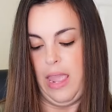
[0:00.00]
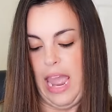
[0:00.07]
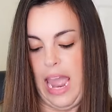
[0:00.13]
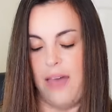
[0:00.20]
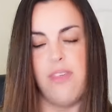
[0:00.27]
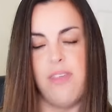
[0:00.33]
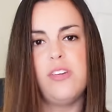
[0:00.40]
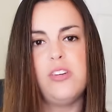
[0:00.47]

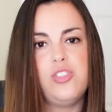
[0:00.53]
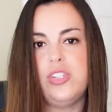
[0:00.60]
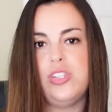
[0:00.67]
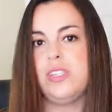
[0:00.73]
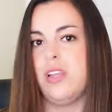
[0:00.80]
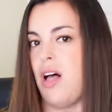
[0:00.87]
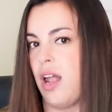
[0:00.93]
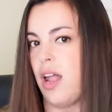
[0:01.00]
And then there's
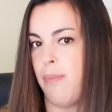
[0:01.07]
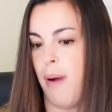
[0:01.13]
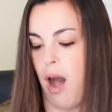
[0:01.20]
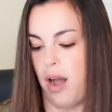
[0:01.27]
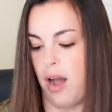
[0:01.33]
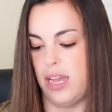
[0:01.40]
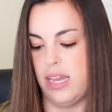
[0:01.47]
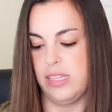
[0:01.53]
just a lot of
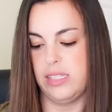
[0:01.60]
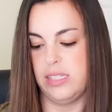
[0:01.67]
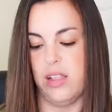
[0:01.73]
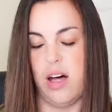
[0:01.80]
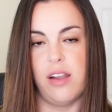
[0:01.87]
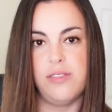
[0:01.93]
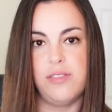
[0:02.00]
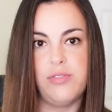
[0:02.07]
pockets, a
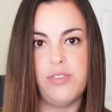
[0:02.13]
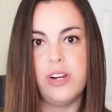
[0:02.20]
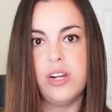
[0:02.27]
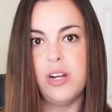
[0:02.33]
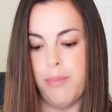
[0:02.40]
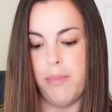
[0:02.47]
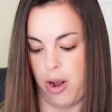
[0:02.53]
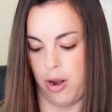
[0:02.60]
lot of different
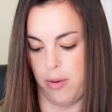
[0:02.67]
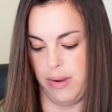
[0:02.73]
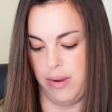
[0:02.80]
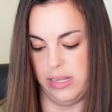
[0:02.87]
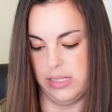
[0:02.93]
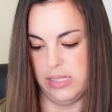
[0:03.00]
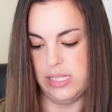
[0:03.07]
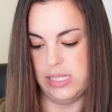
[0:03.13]

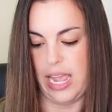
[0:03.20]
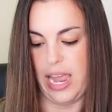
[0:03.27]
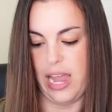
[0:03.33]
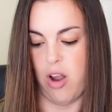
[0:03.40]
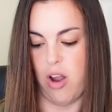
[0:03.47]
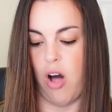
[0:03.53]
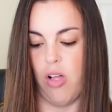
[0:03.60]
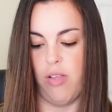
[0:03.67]
compartments,
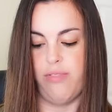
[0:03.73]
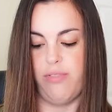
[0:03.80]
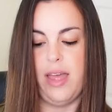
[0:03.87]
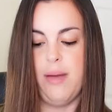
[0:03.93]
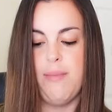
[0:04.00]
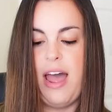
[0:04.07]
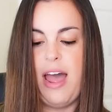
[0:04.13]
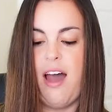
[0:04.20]
and all of
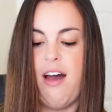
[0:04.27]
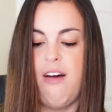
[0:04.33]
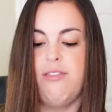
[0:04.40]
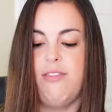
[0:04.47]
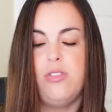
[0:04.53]
them have